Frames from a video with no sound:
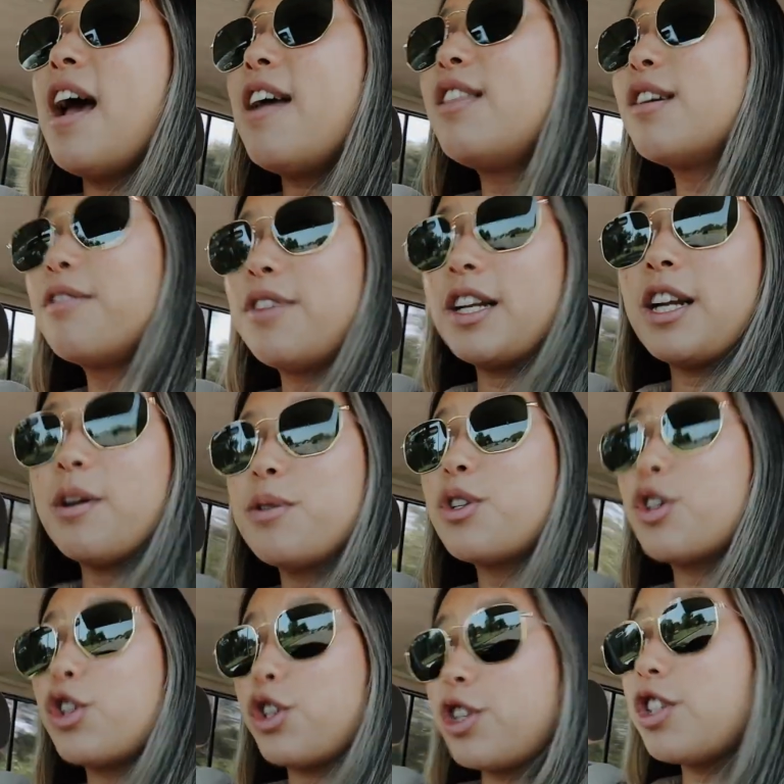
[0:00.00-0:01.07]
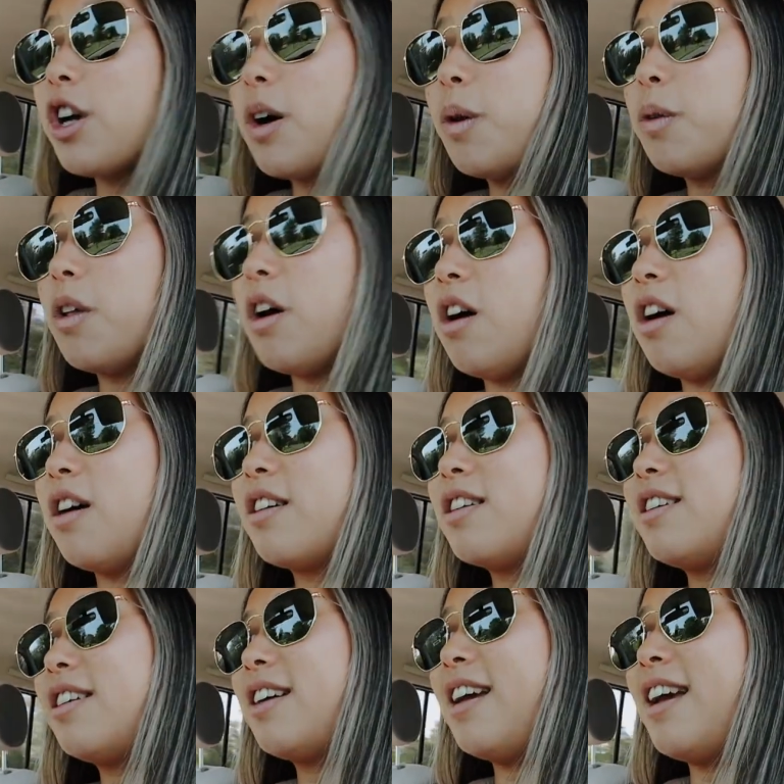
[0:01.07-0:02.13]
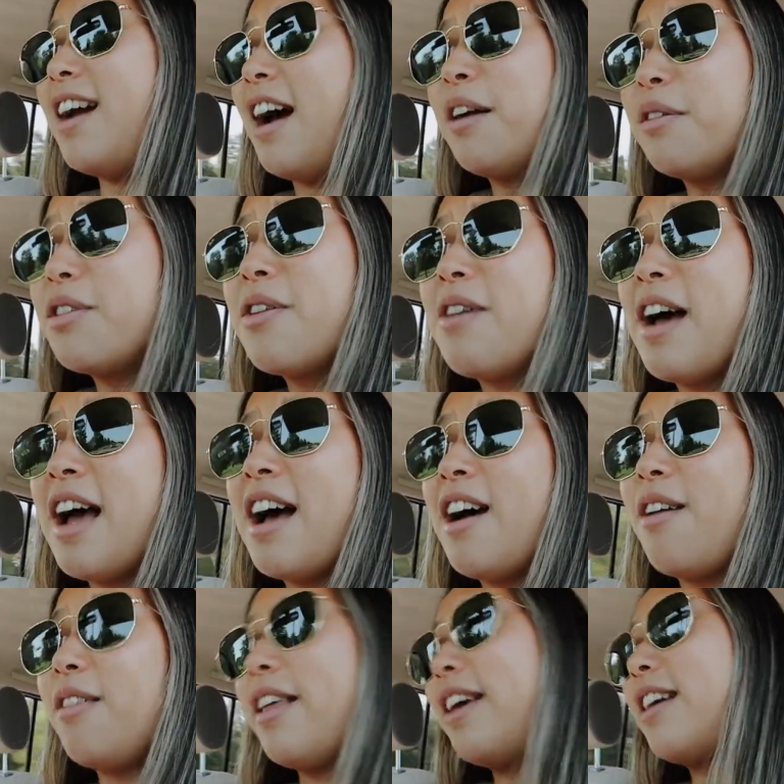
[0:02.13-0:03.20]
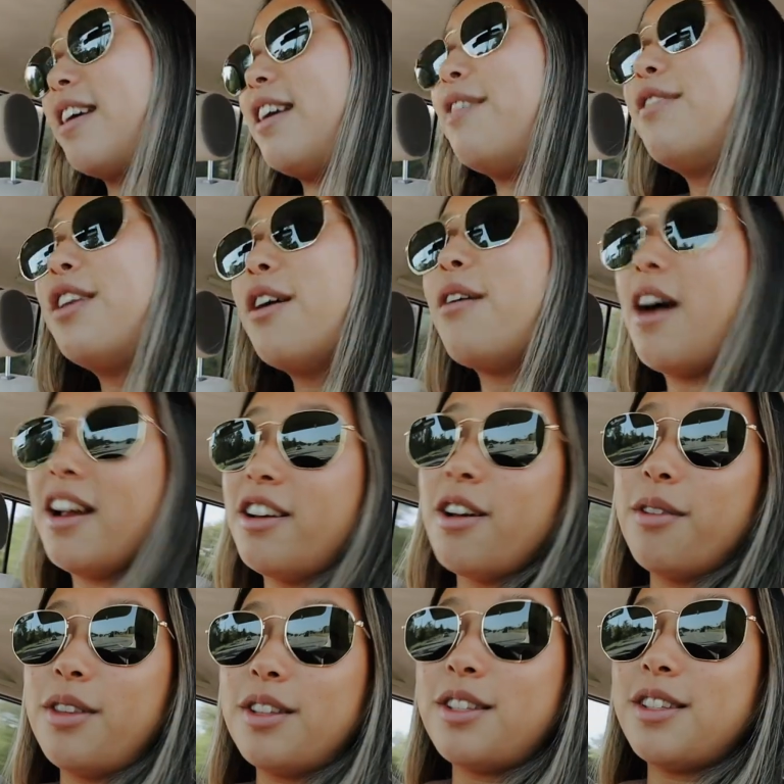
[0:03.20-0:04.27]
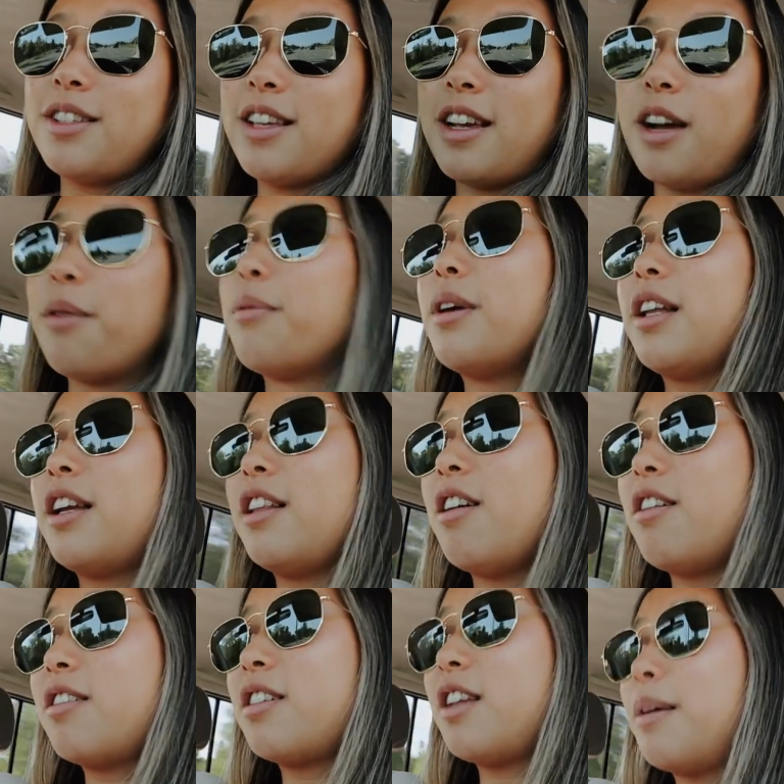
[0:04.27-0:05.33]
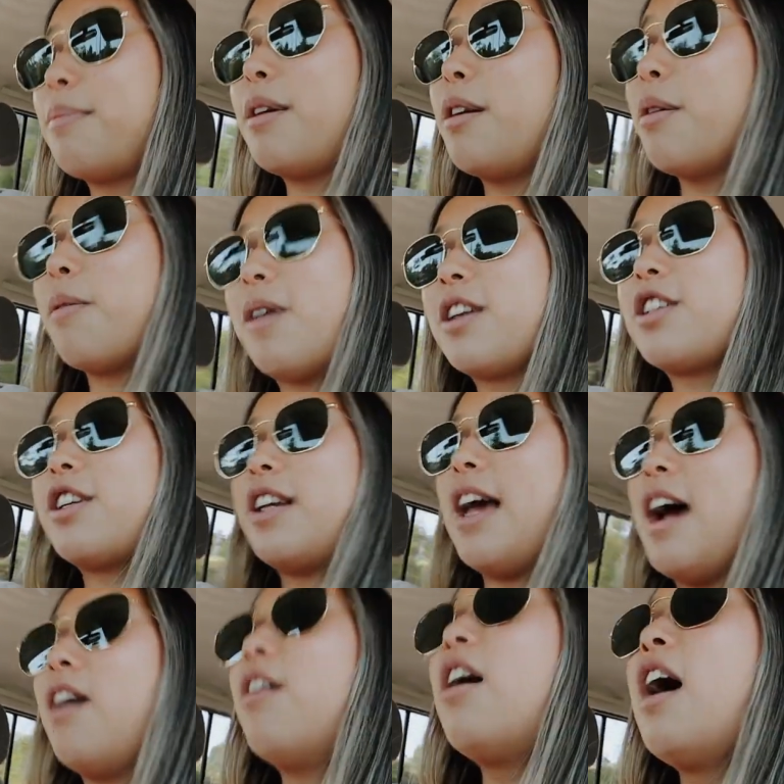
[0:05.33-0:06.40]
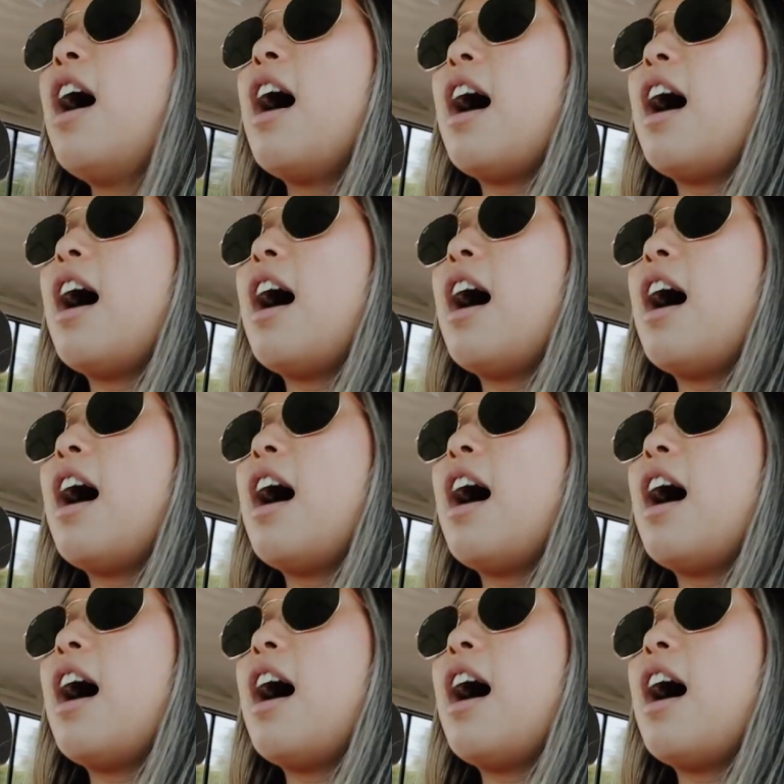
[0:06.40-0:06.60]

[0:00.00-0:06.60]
and their videos are so long, and I don't know how, like even though I know this is like a really long clip that you're watching now,